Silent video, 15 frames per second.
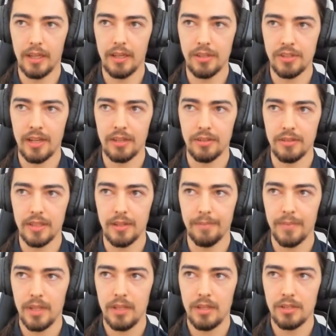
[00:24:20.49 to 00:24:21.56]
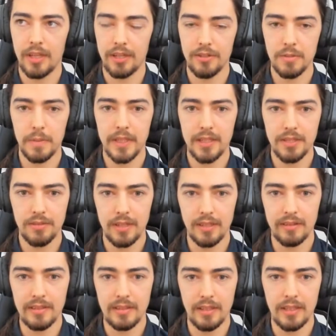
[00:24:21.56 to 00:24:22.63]
Shadow, yeah. Shadow's biggest
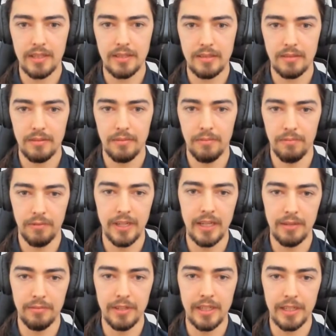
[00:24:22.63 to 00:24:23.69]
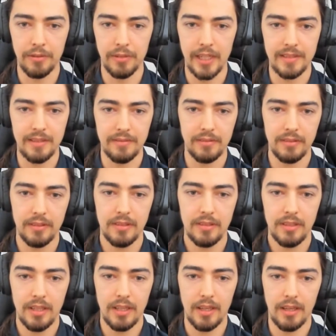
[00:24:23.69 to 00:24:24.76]
strength is that he's really, really creative.
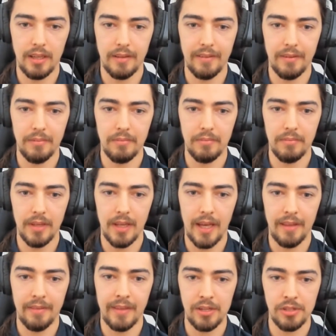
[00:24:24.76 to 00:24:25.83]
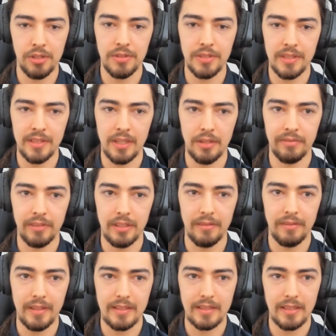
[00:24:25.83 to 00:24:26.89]
And that shows itself in
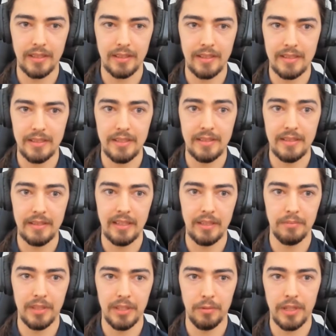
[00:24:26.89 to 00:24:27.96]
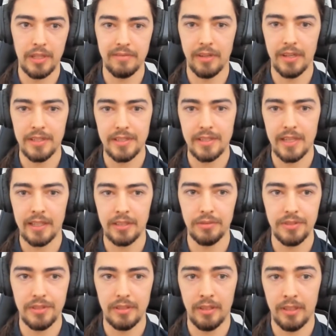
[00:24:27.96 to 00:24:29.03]
things like his Lee Sin gameplay, where he finds these
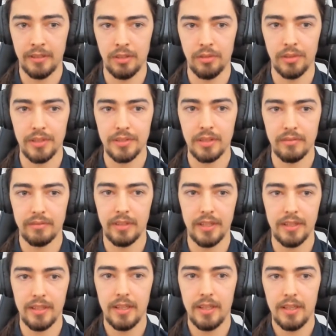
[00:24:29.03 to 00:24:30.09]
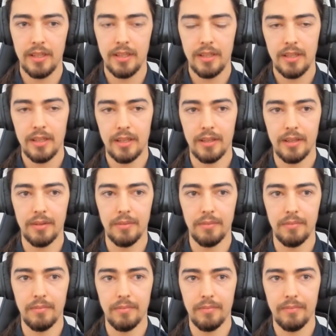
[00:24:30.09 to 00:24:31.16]
angles that like no one else can find.
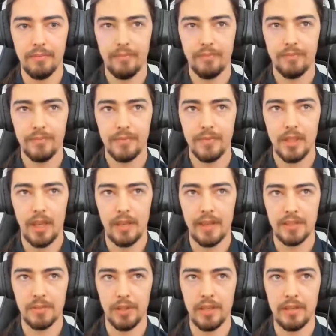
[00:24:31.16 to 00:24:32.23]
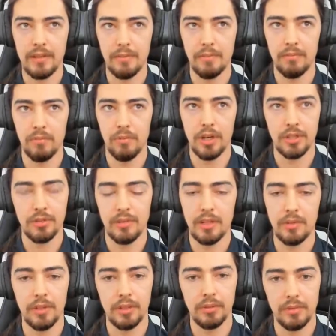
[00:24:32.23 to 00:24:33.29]
And that's why he works
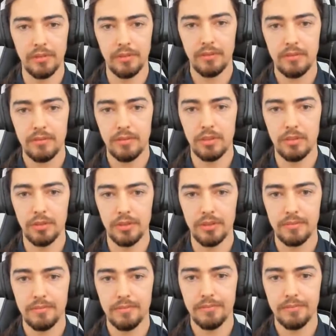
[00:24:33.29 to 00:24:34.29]
really well with humanoid.